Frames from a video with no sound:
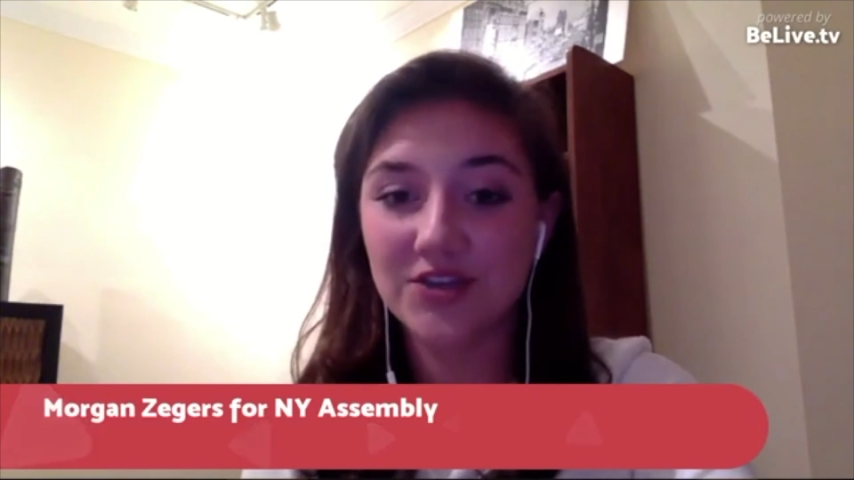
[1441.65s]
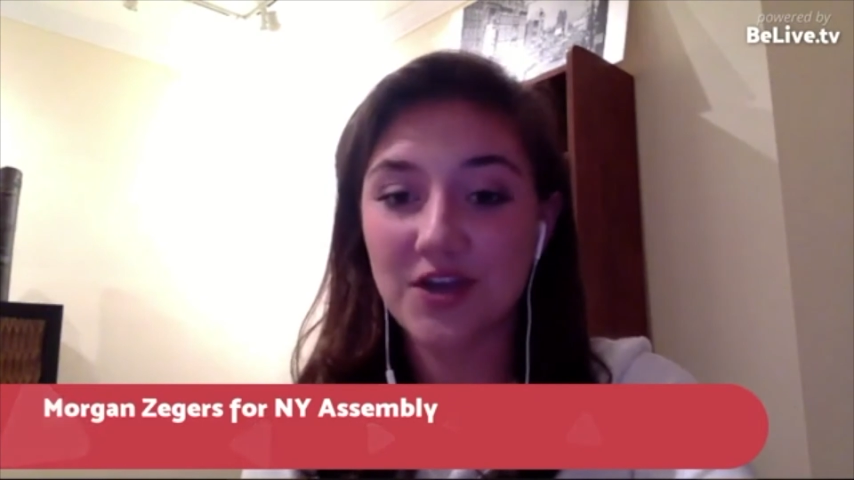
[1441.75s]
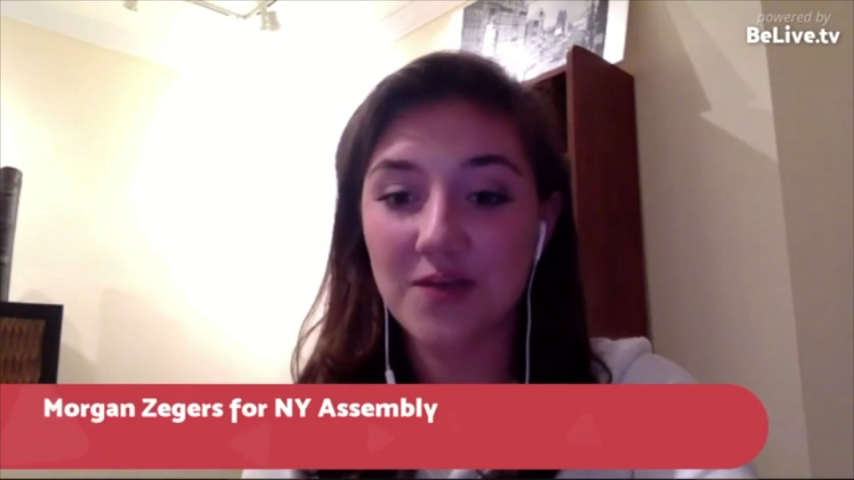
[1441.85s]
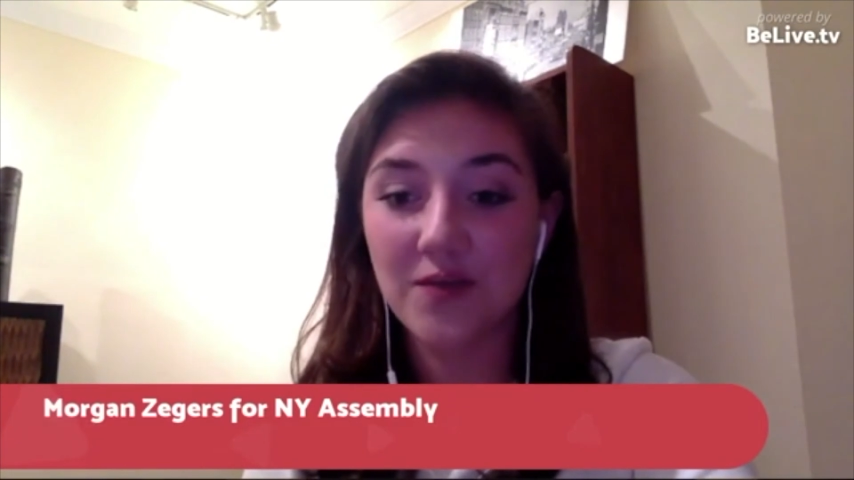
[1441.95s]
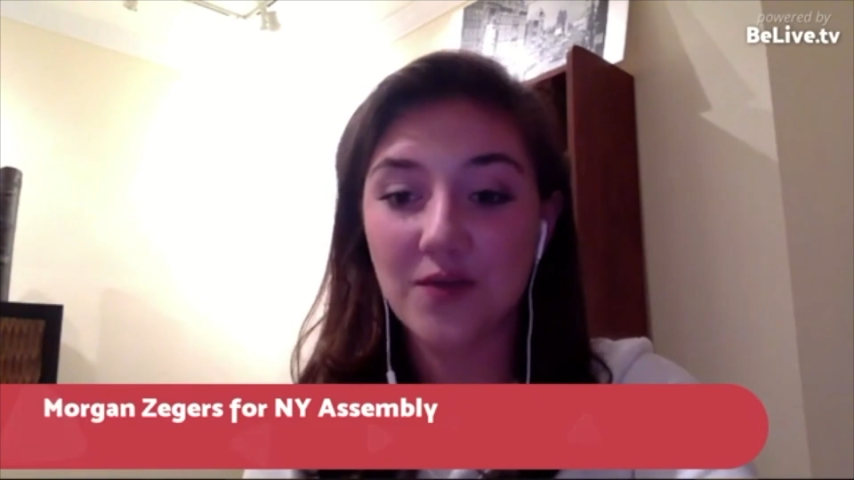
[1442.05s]

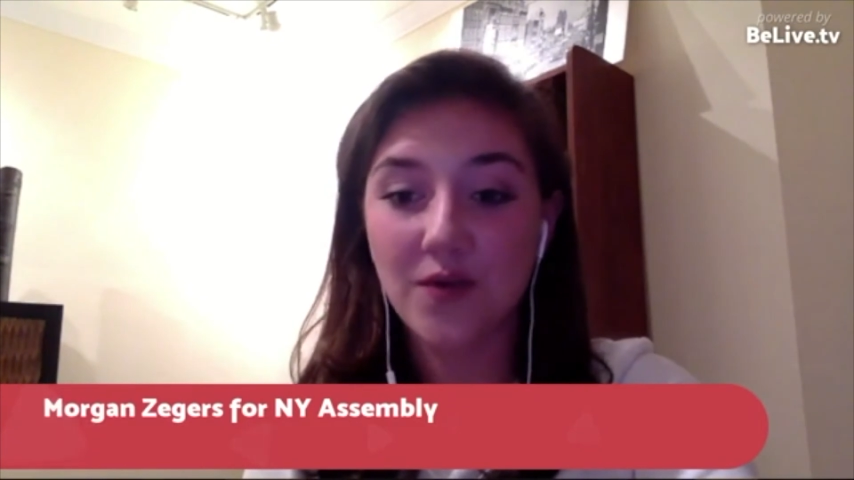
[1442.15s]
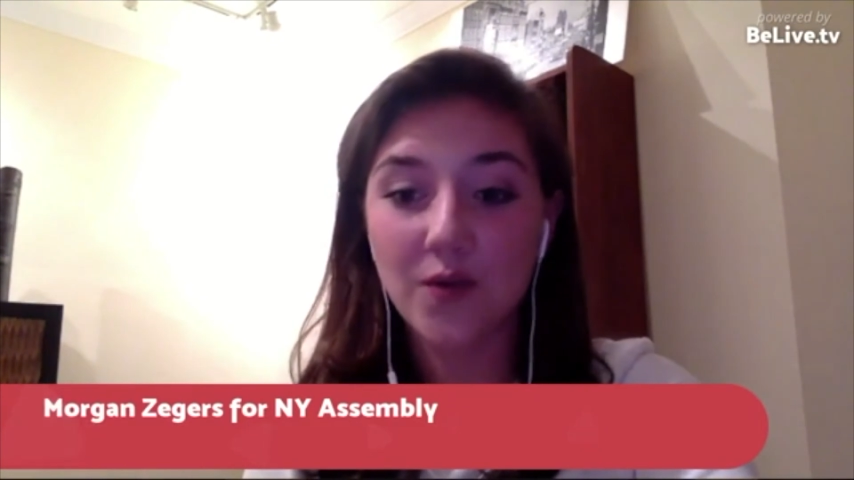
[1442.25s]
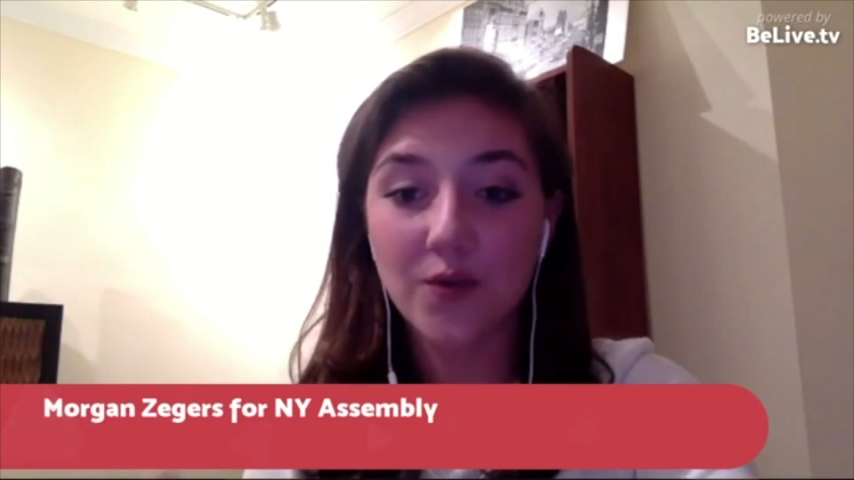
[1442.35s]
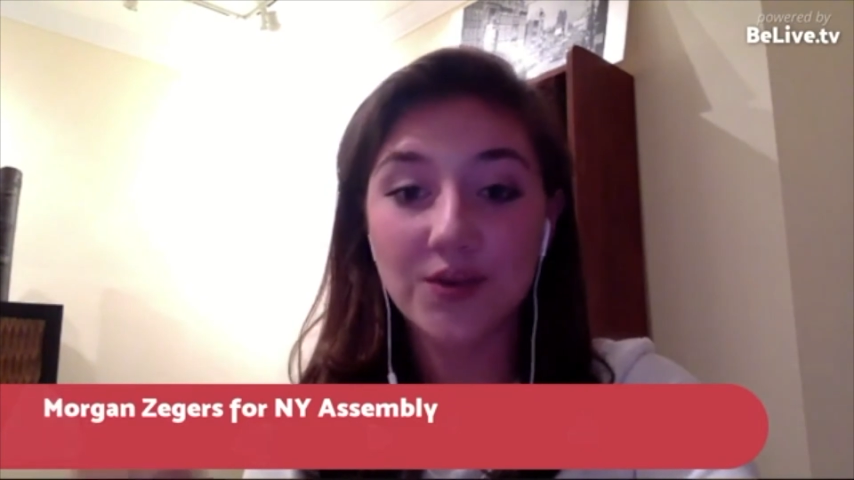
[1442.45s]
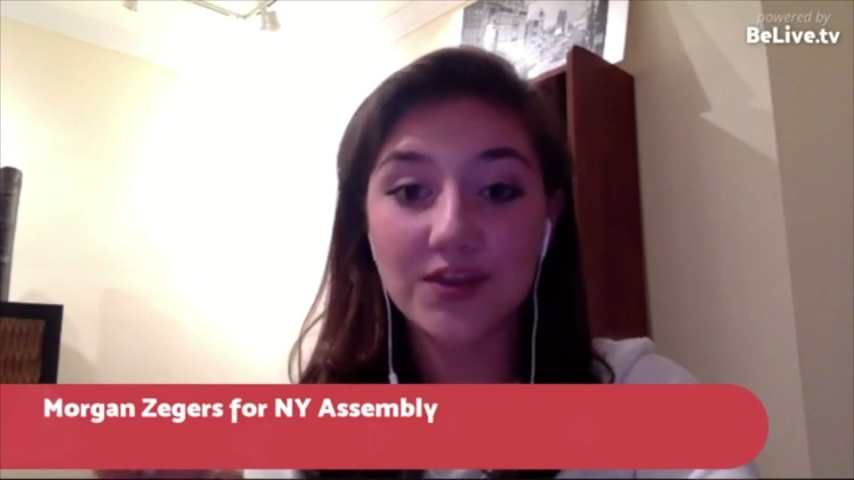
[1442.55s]
up
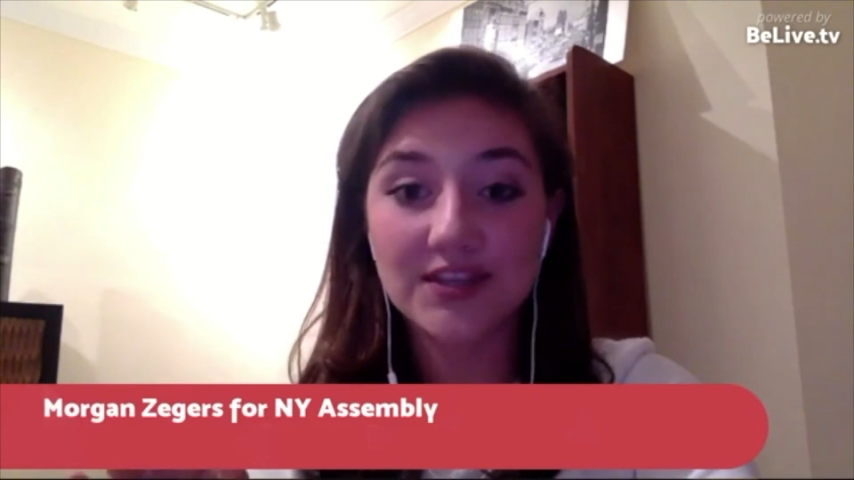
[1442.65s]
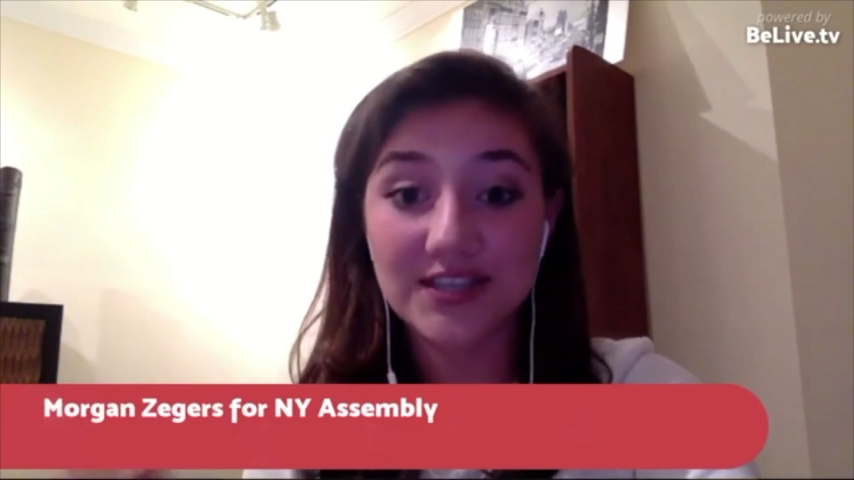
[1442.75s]
with the